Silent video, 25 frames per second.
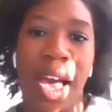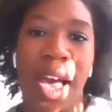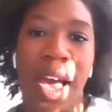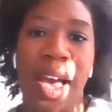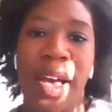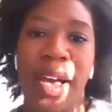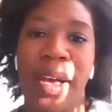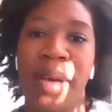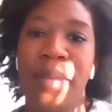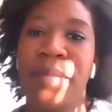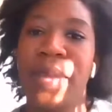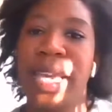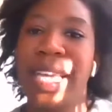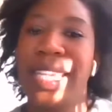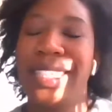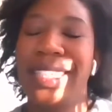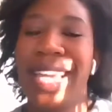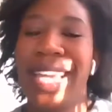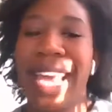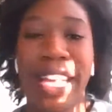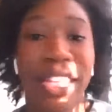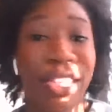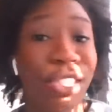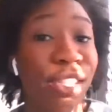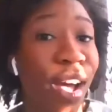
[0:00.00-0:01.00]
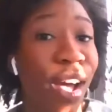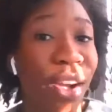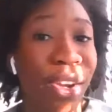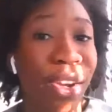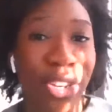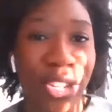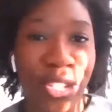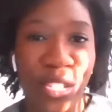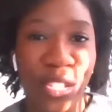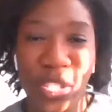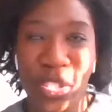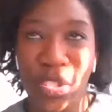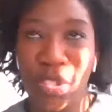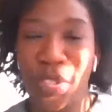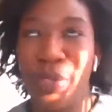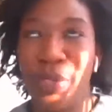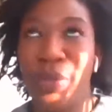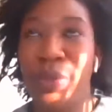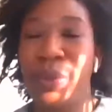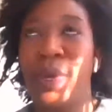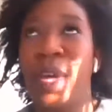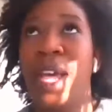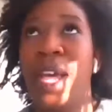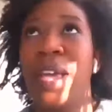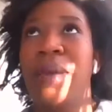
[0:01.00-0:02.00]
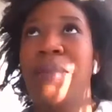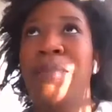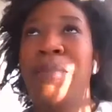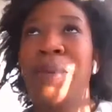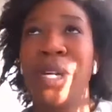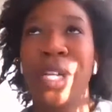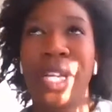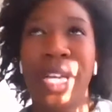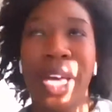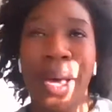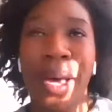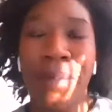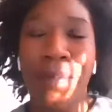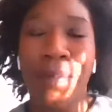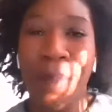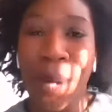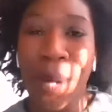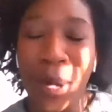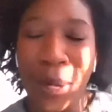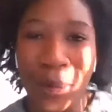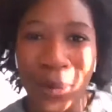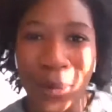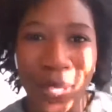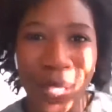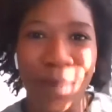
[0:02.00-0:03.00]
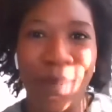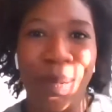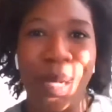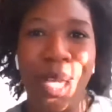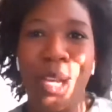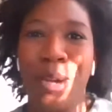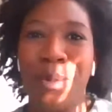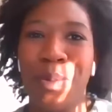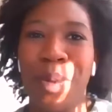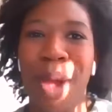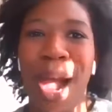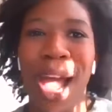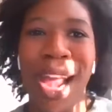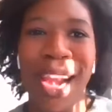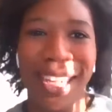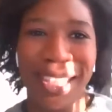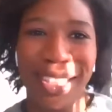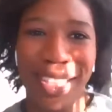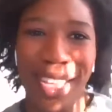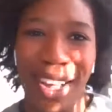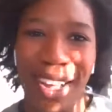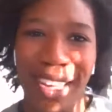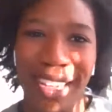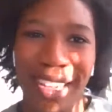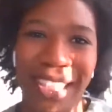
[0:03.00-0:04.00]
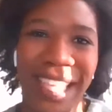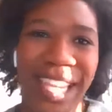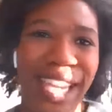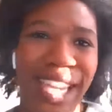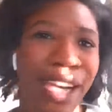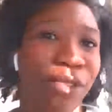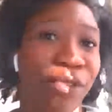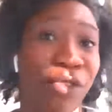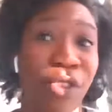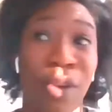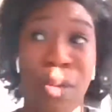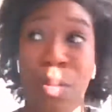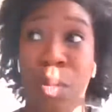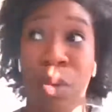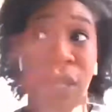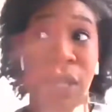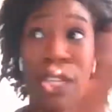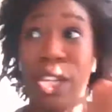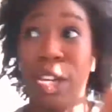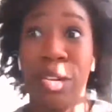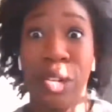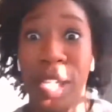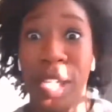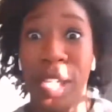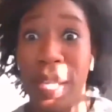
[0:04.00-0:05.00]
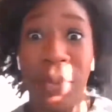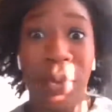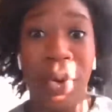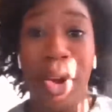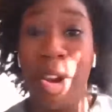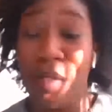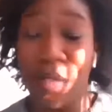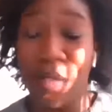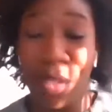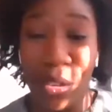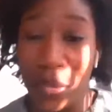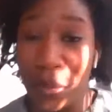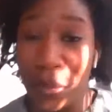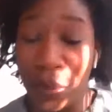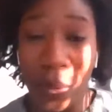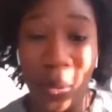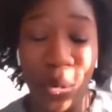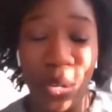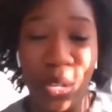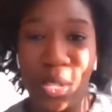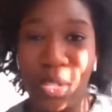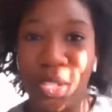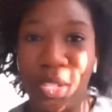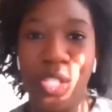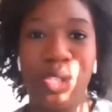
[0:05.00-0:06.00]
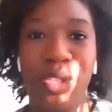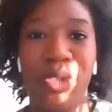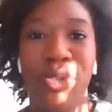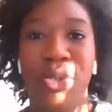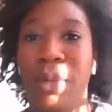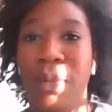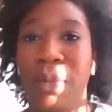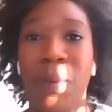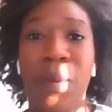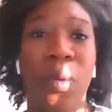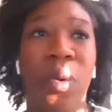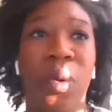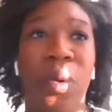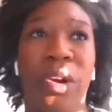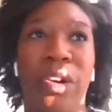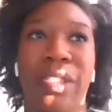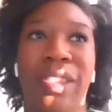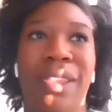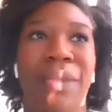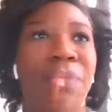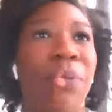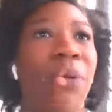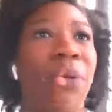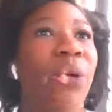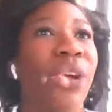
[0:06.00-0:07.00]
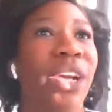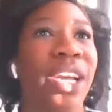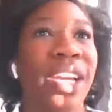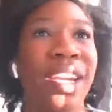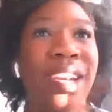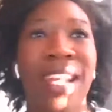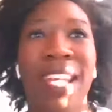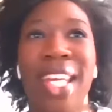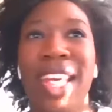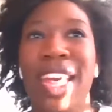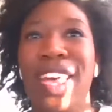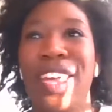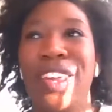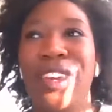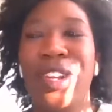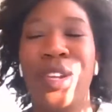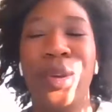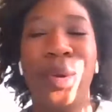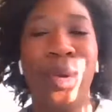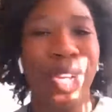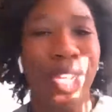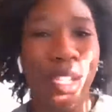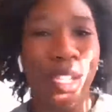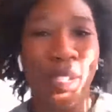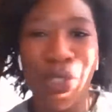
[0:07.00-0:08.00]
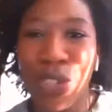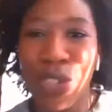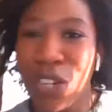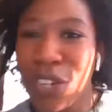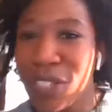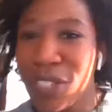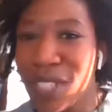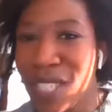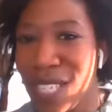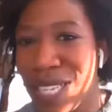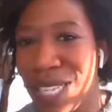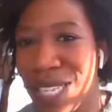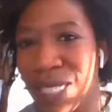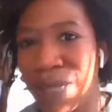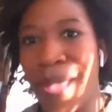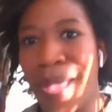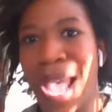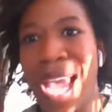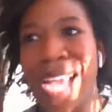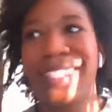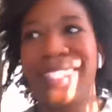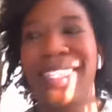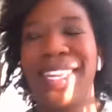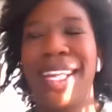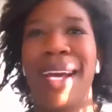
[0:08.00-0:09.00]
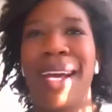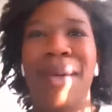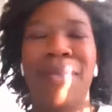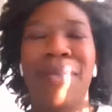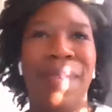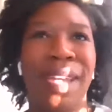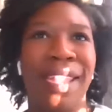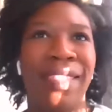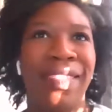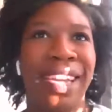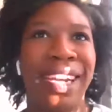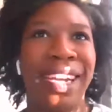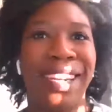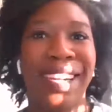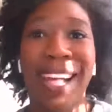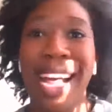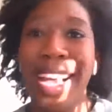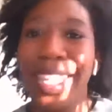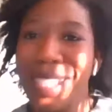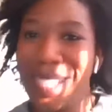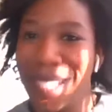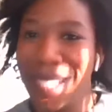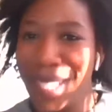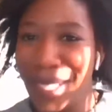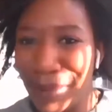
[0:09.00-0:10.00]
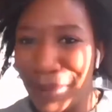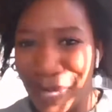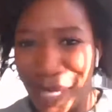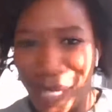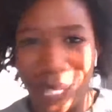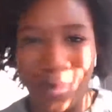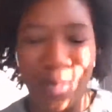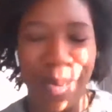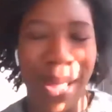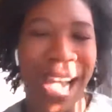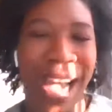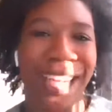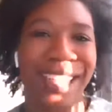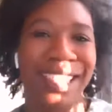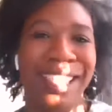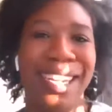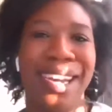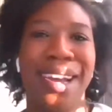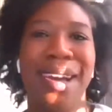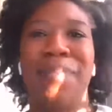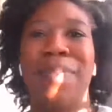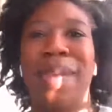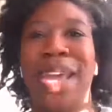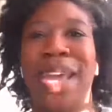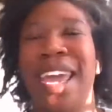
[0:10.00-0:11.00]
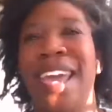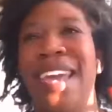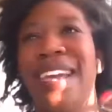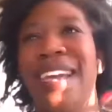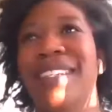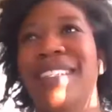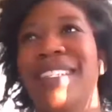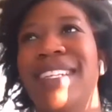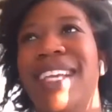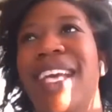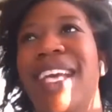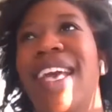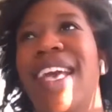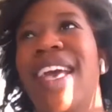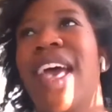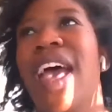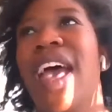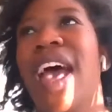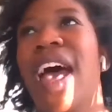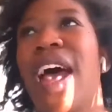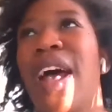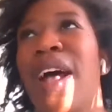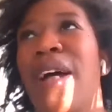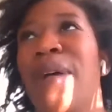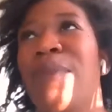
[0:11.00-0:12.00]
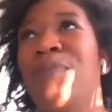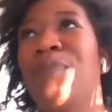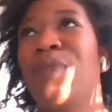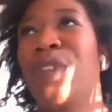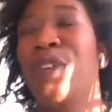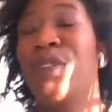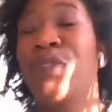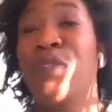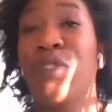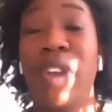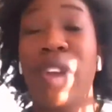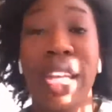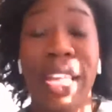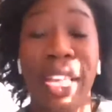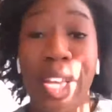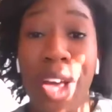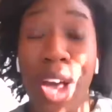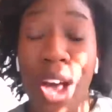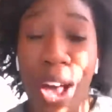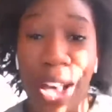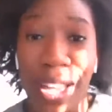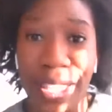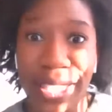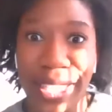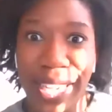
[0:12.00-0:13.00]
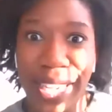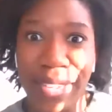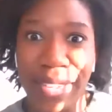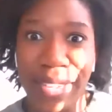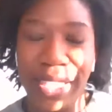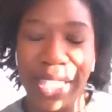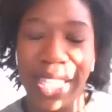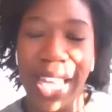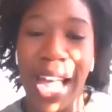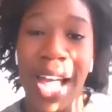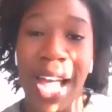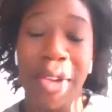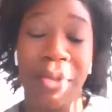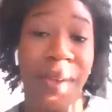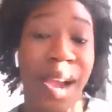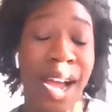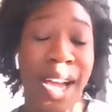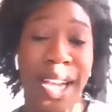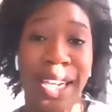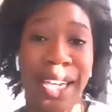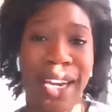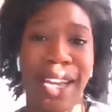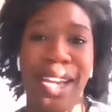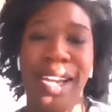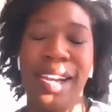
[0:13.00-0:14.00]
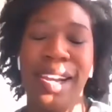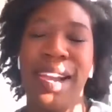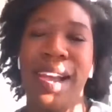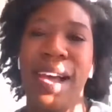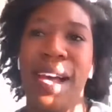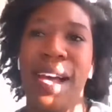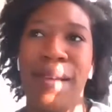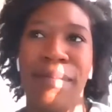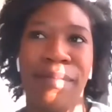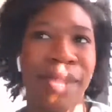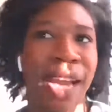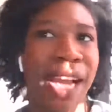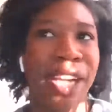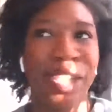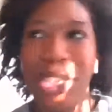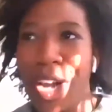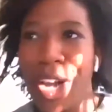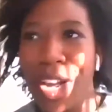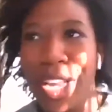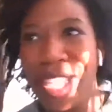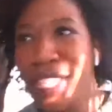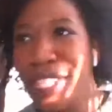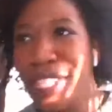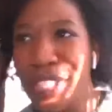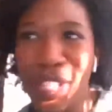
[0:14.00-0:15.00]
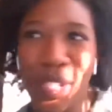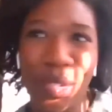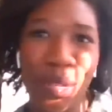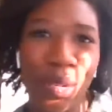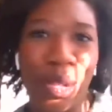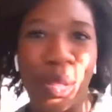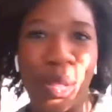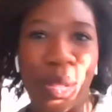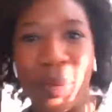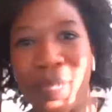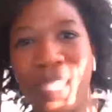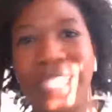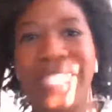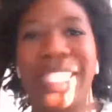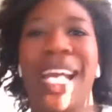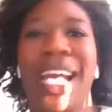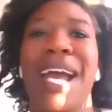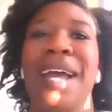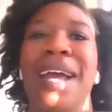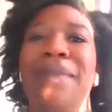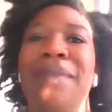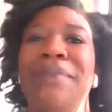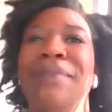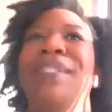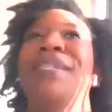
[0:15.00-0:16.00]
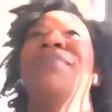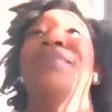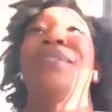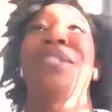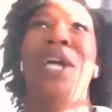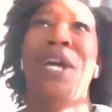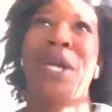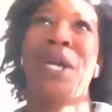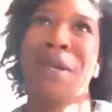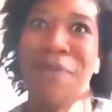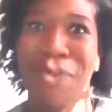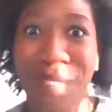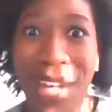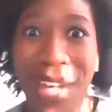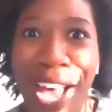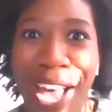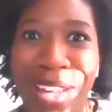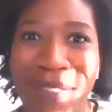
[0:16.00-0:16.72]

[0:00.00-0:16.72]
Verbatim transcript: Um, it takes longer to book a boat to put your products on to get it yeah. from literally wherever in the world to the port. The port in New York and New Jersey is backed up, and then customs is backed up. And um, freight costs have skyrocketed. I'm not talking two or three times, I'm talking